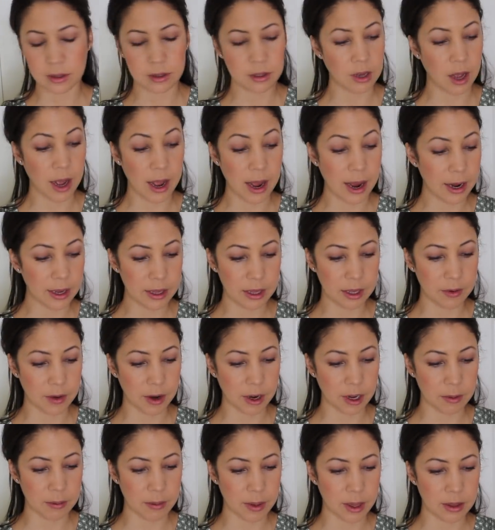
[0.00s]
highly
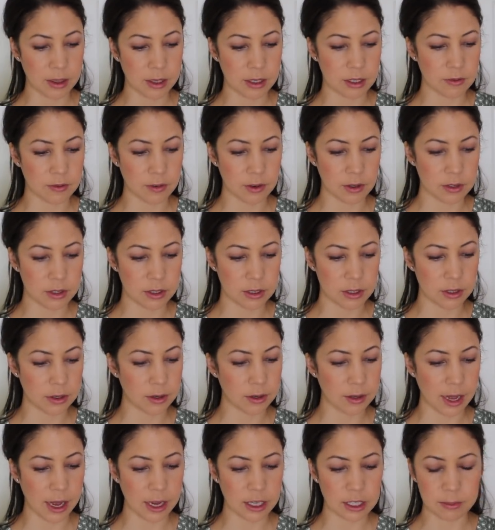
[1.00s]
recommend these first two,
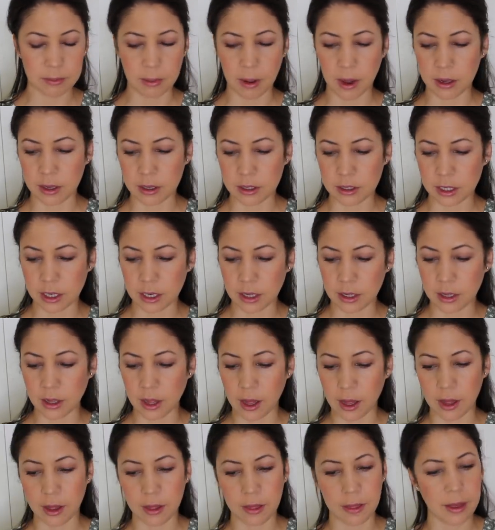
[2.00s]
glass polishing
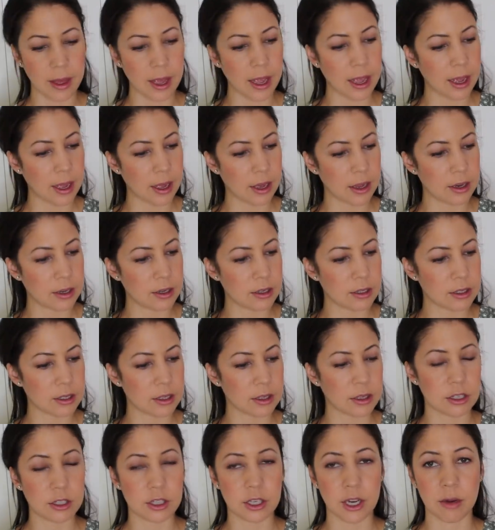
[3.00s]
cloth and
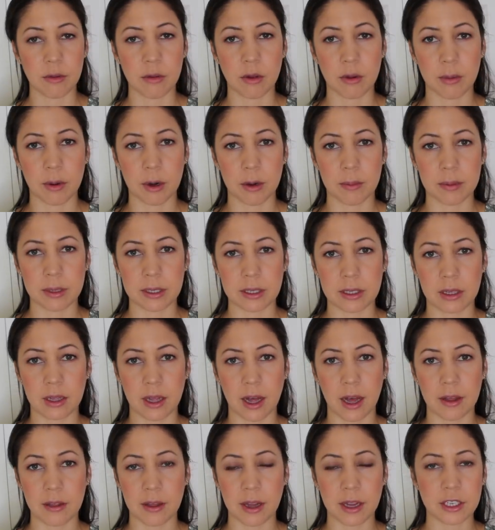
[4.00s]
the general purpose
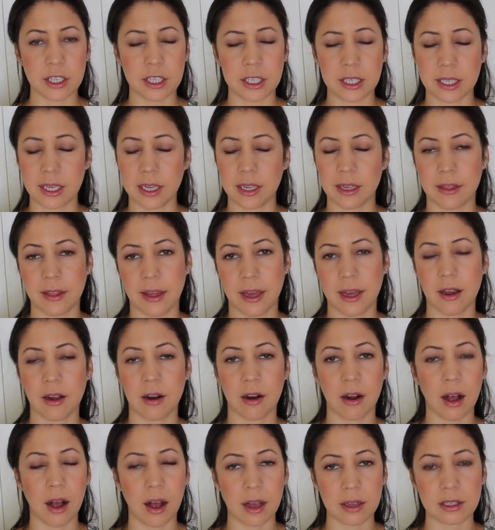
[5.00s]
cloth. I just think they
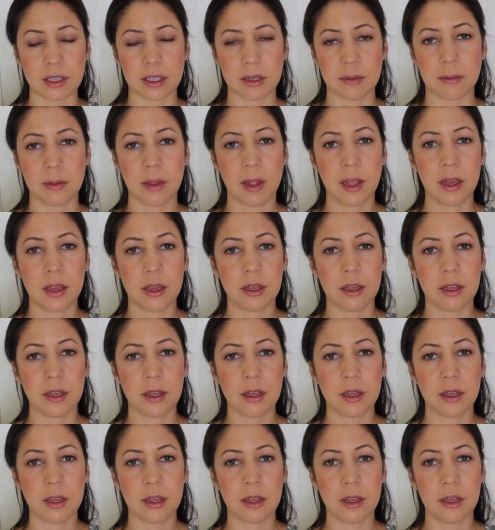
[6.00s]
are awesome.